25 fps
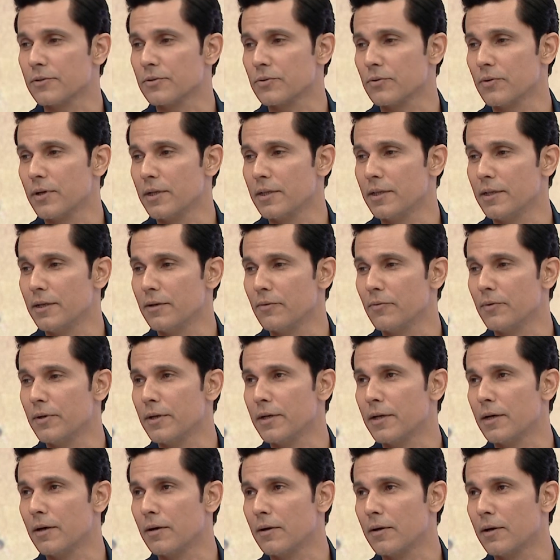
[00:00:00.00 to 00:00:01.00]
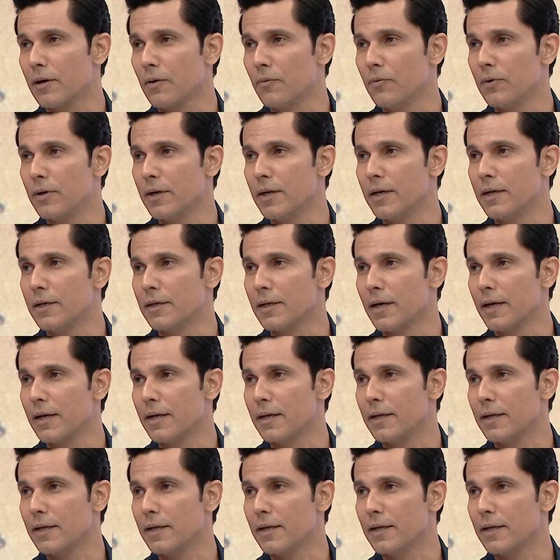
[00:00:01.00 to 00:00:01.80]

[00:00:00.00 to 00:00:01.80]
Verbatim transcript: So I think we covered entire